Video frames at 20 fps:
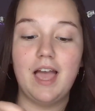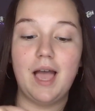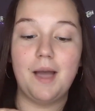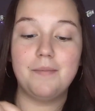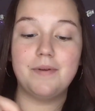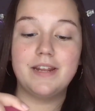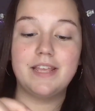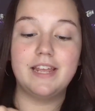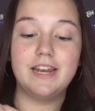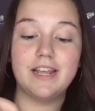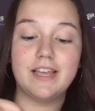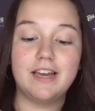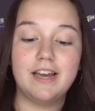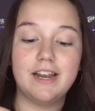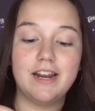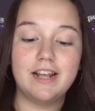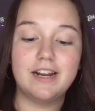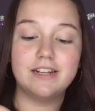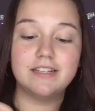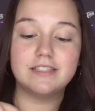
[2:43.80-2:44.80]
I'm going to get it
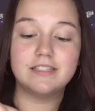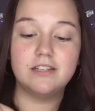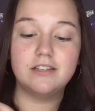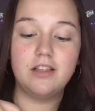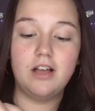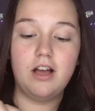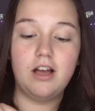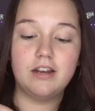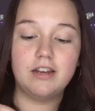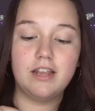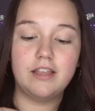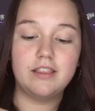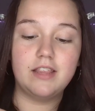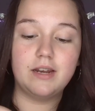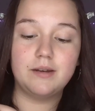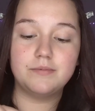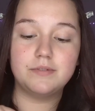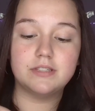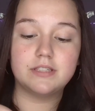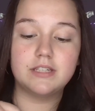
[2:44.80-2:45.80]
cut at a salon and
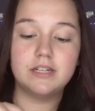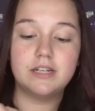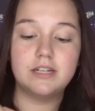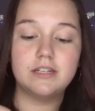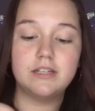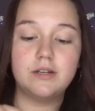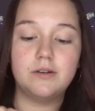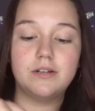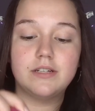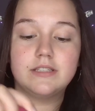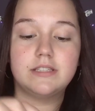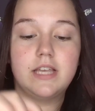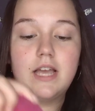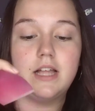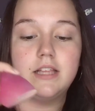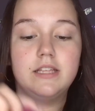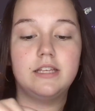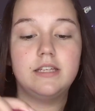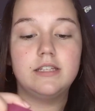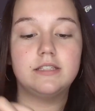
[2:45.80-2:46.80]
then I'm just going to go to
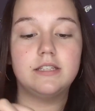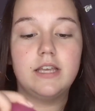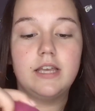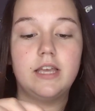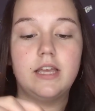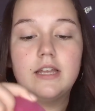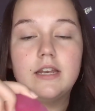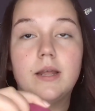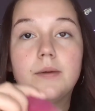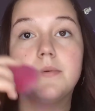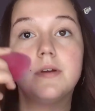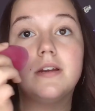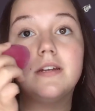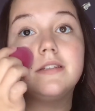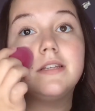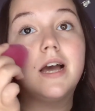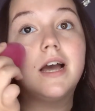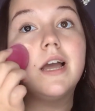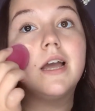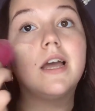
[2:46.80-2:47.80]
Sally's and I'm going
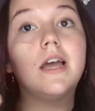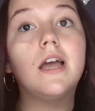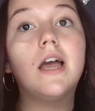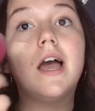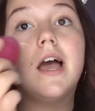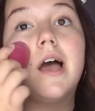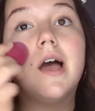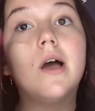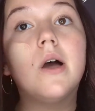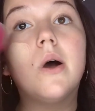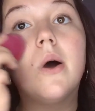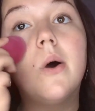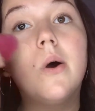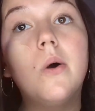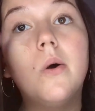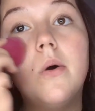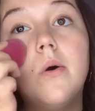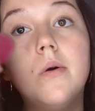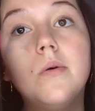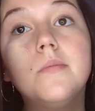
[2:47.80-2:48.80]
to dye it at
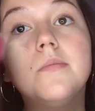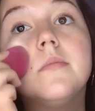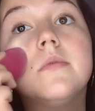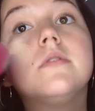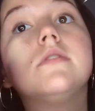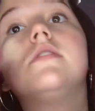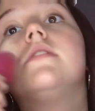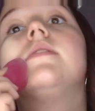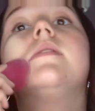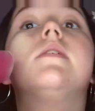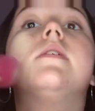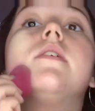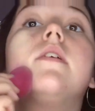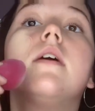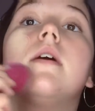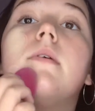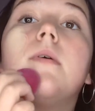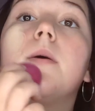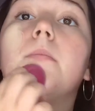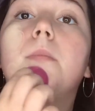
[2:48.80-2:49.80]
home
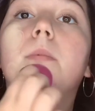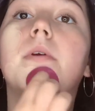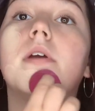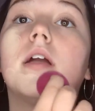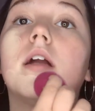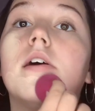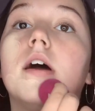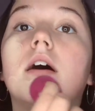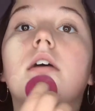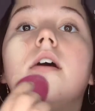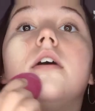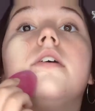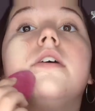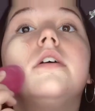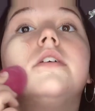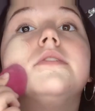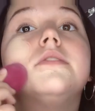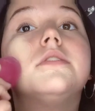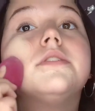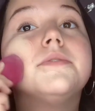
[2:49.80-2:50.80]

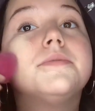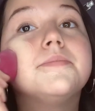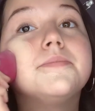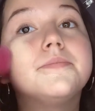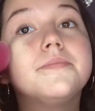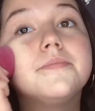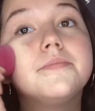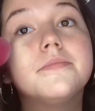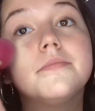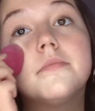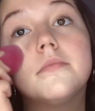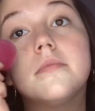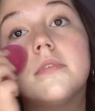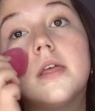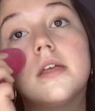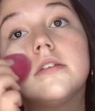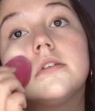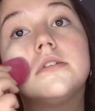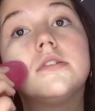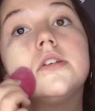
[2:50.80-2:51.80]
because
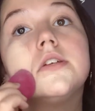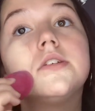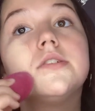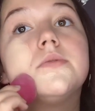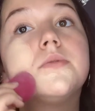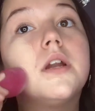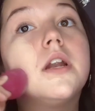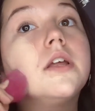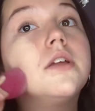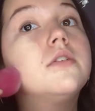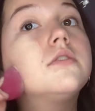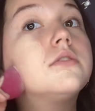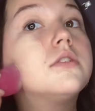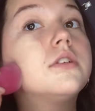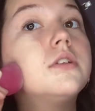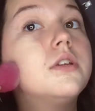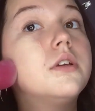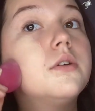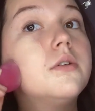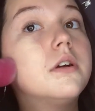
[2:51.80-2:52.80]
that's just what I
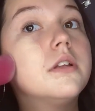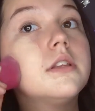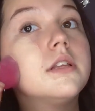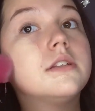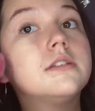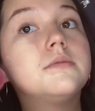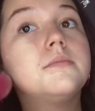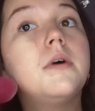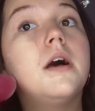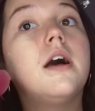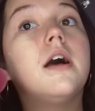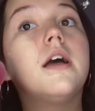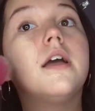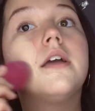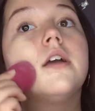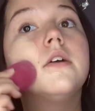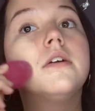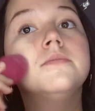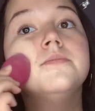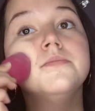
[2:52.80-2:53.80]
usually do unless
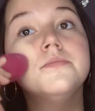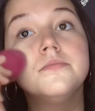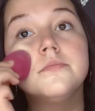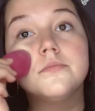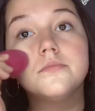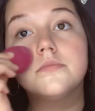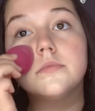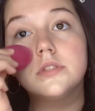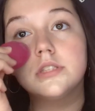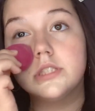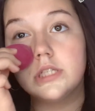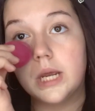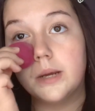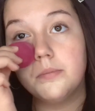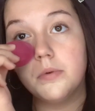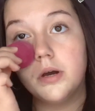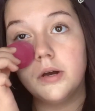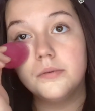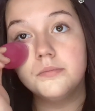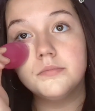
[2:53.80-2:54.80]
my
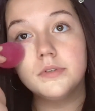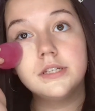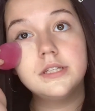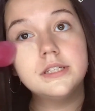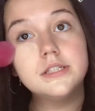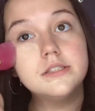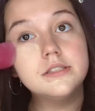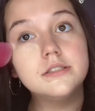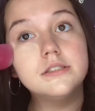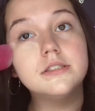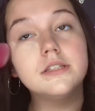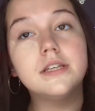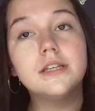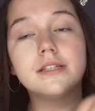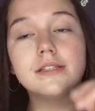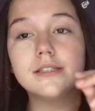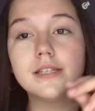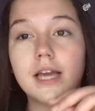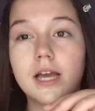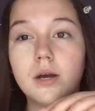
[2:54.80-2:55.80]
stepmom is
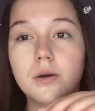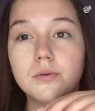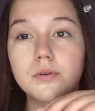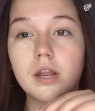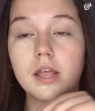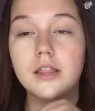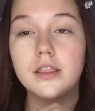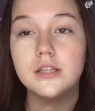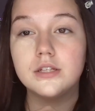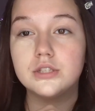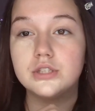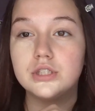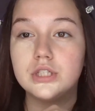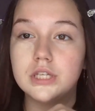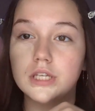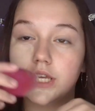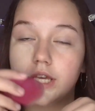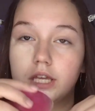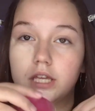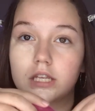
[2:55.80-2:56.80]
in town and then
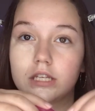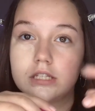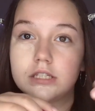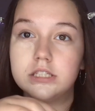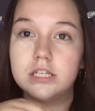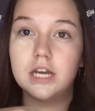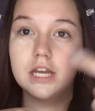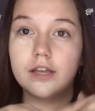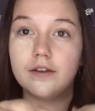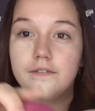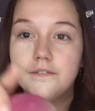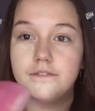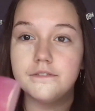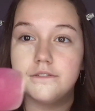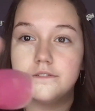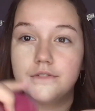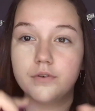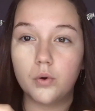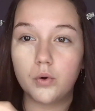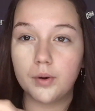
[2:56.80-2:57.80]
she can dye it
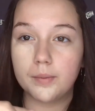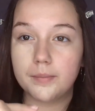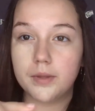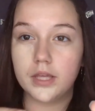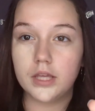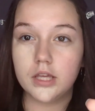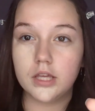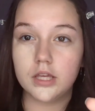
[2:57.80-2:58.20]
for me.